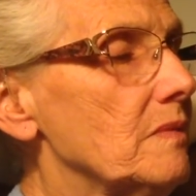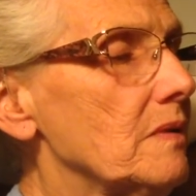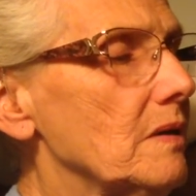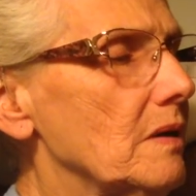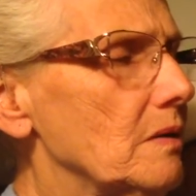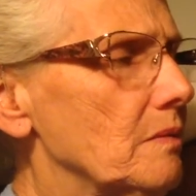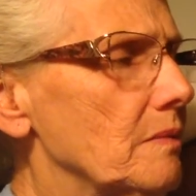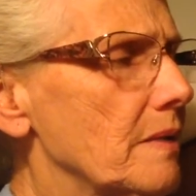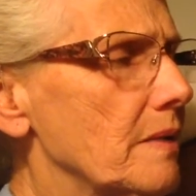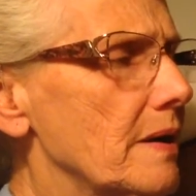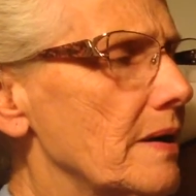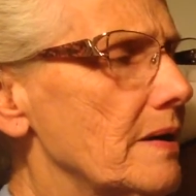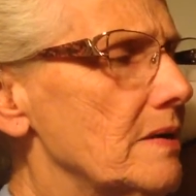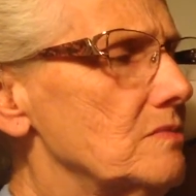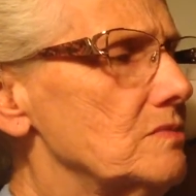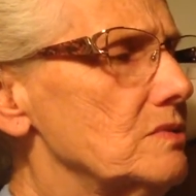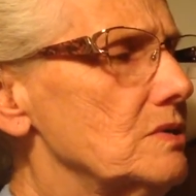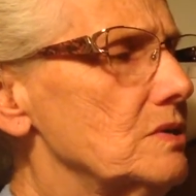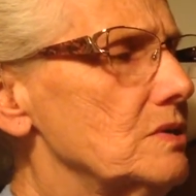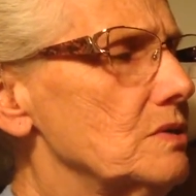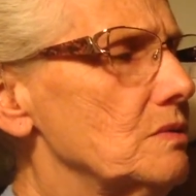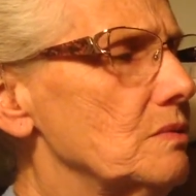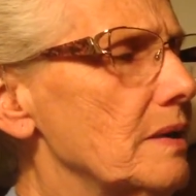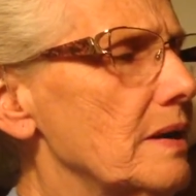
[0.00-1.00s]
Around
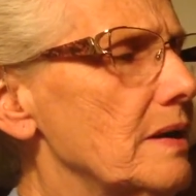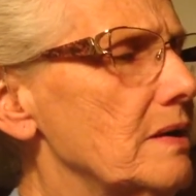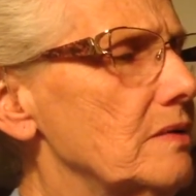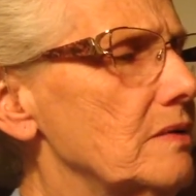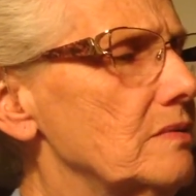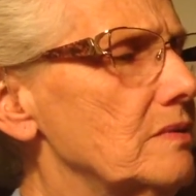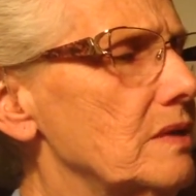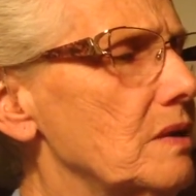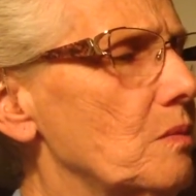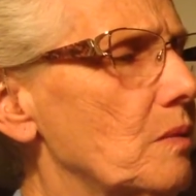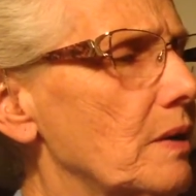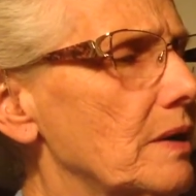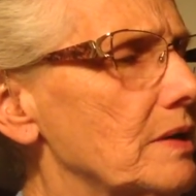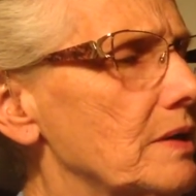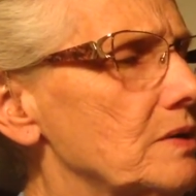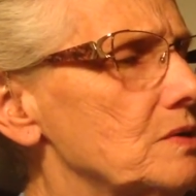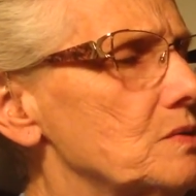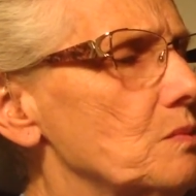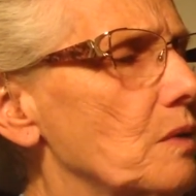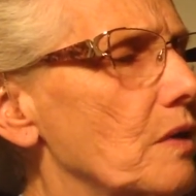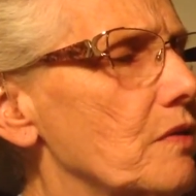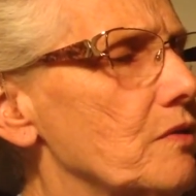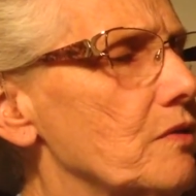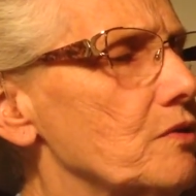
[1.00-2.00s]
and around they
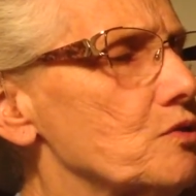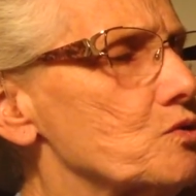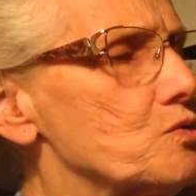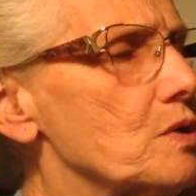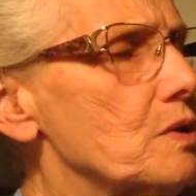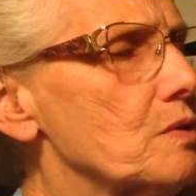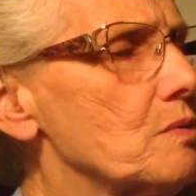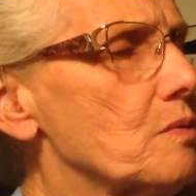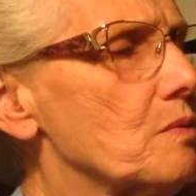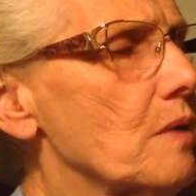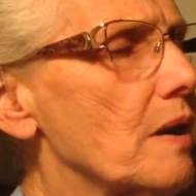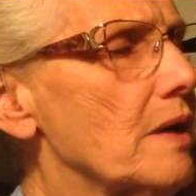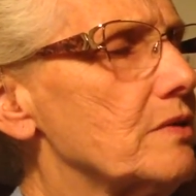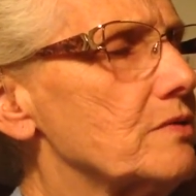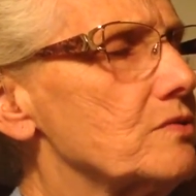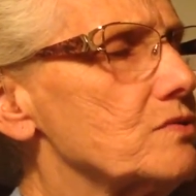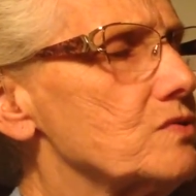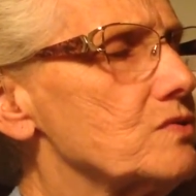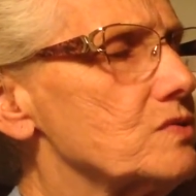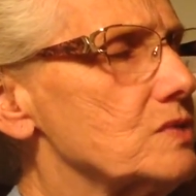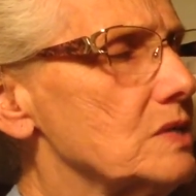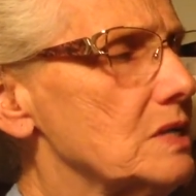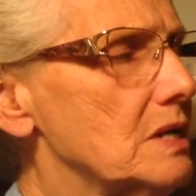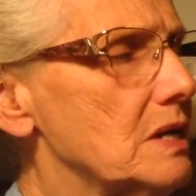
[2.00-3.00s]
went, while the trick
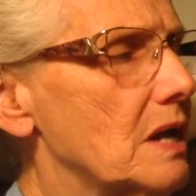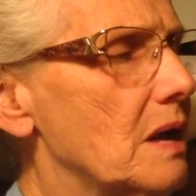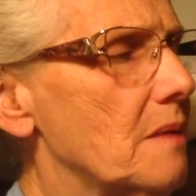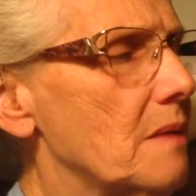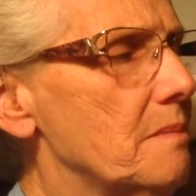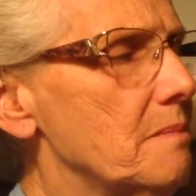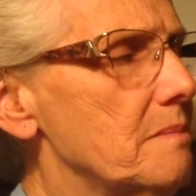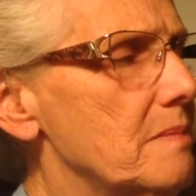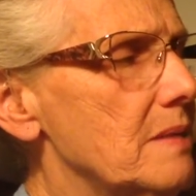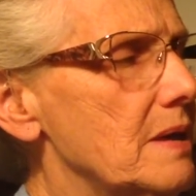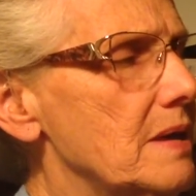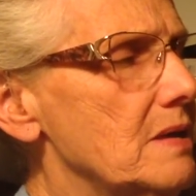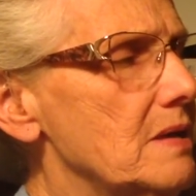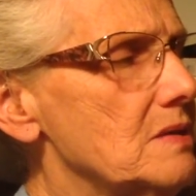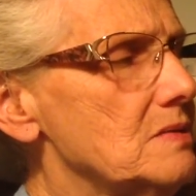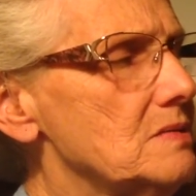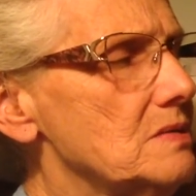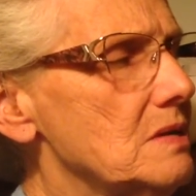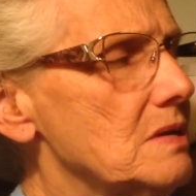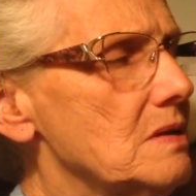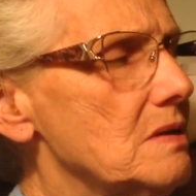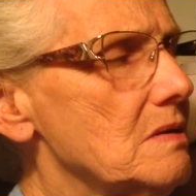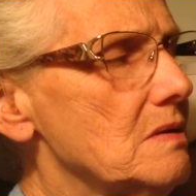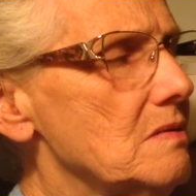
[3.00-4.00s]
riders did
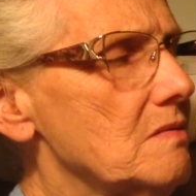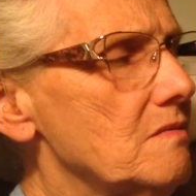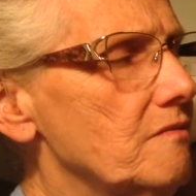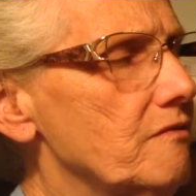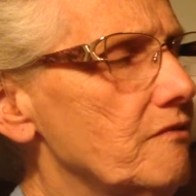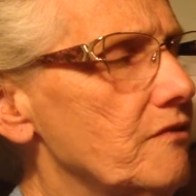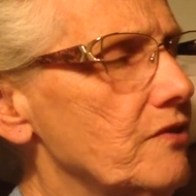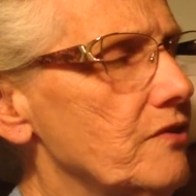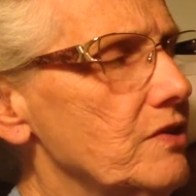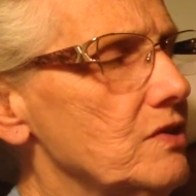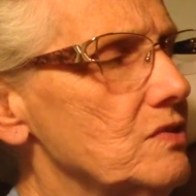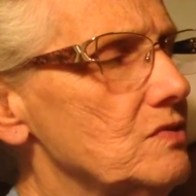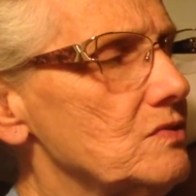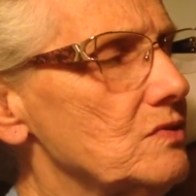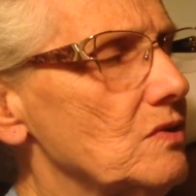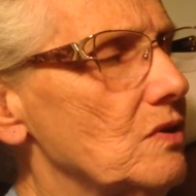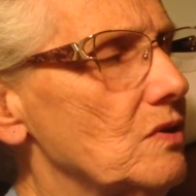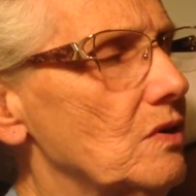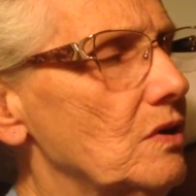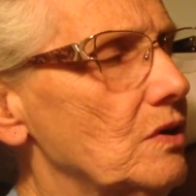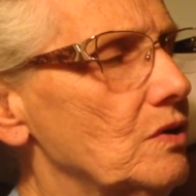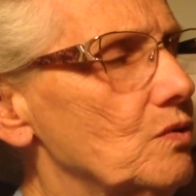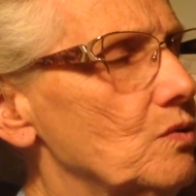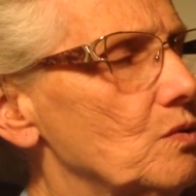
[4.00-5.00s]
amazing feats
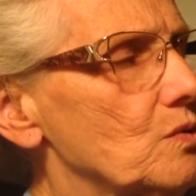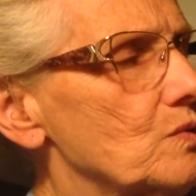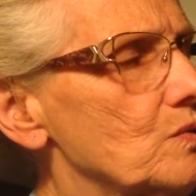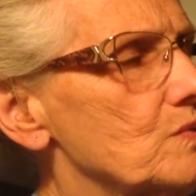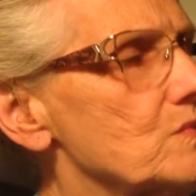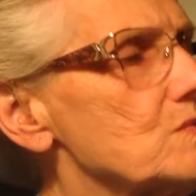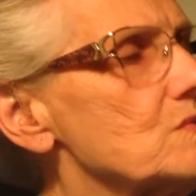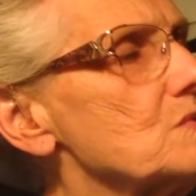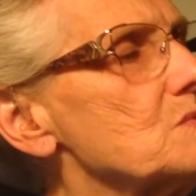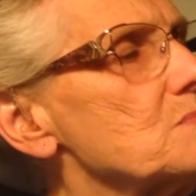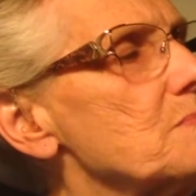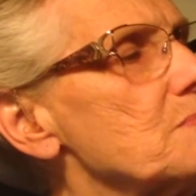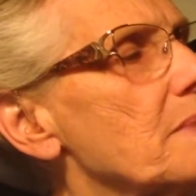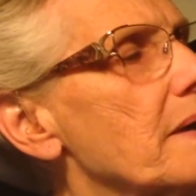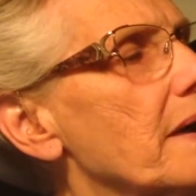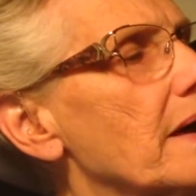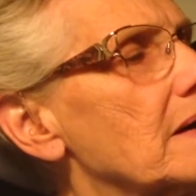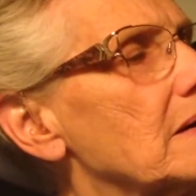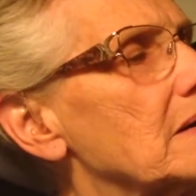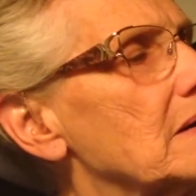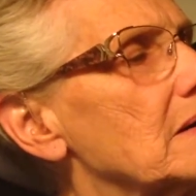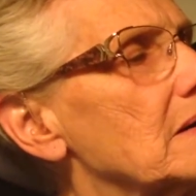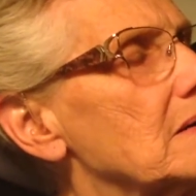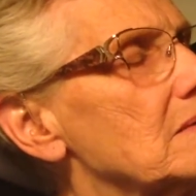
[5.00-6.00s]
on horse's
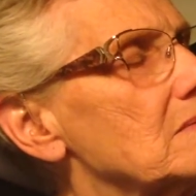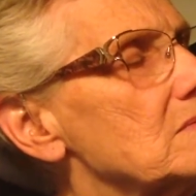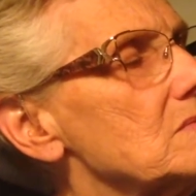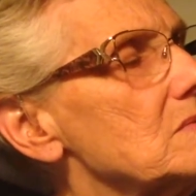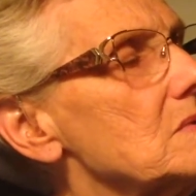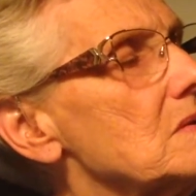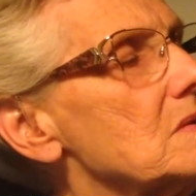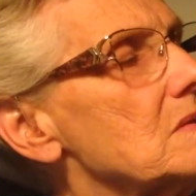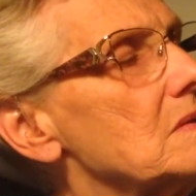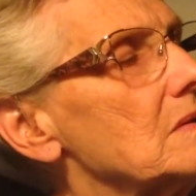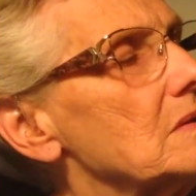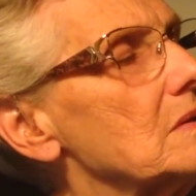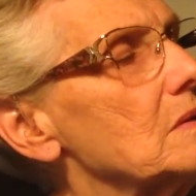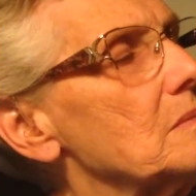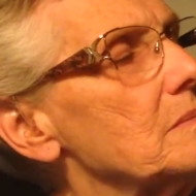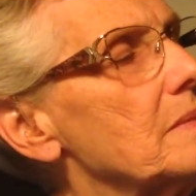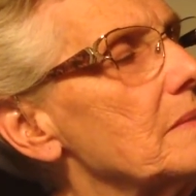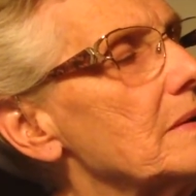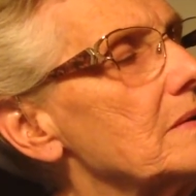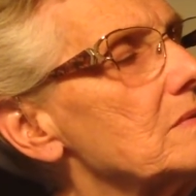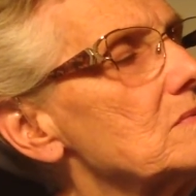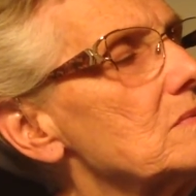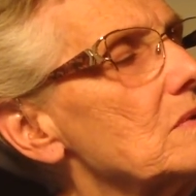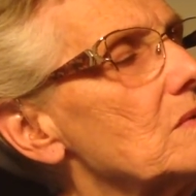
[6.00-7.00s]
back. See the little
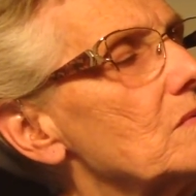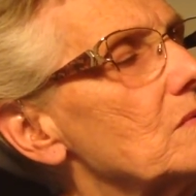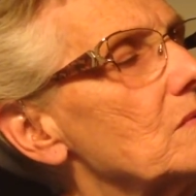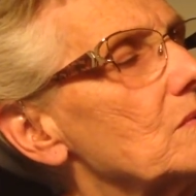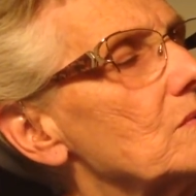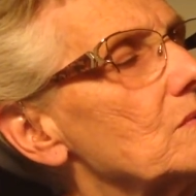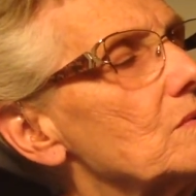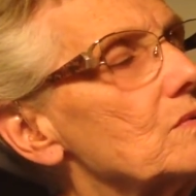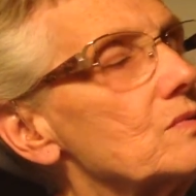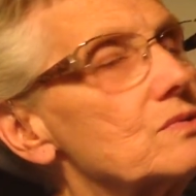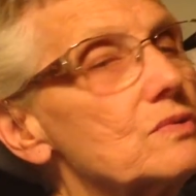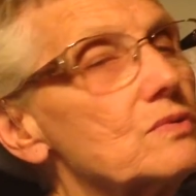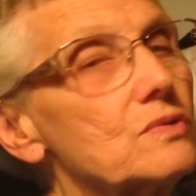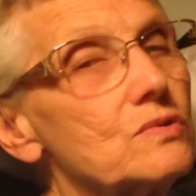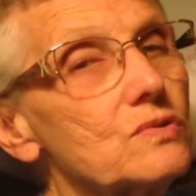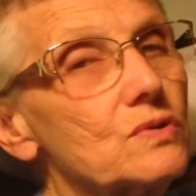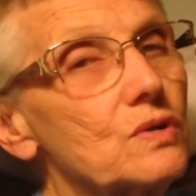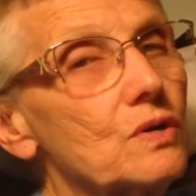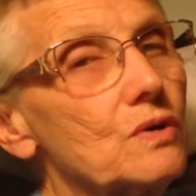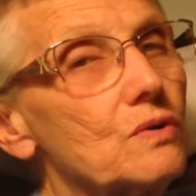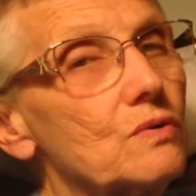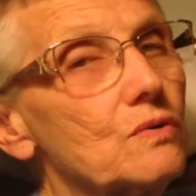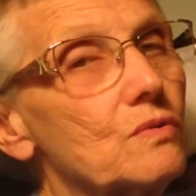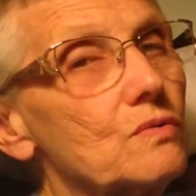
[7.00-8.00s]
mouse on the horse's
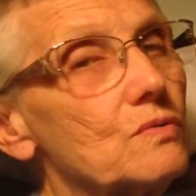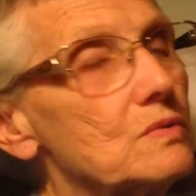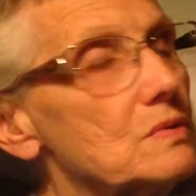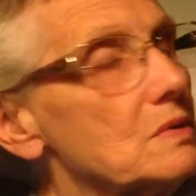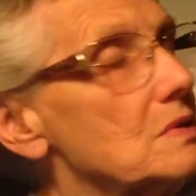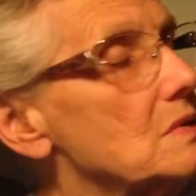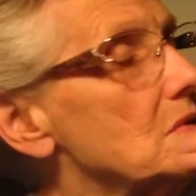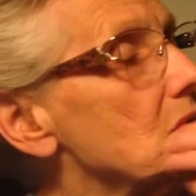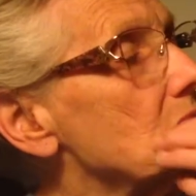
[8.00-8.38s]
nose?